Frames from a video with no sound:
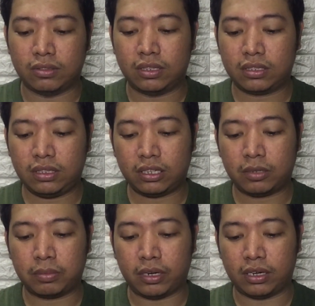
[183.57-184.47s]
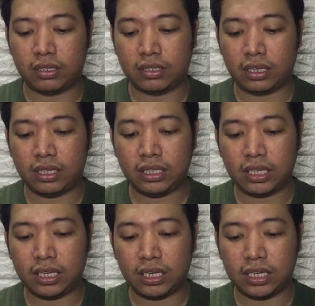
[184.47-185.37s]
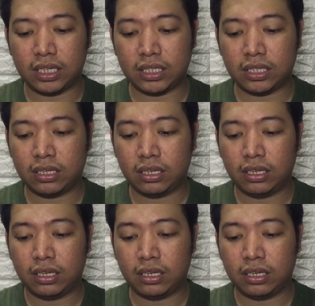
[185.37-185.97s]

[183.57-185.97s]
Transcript: So that's an earpods. And then,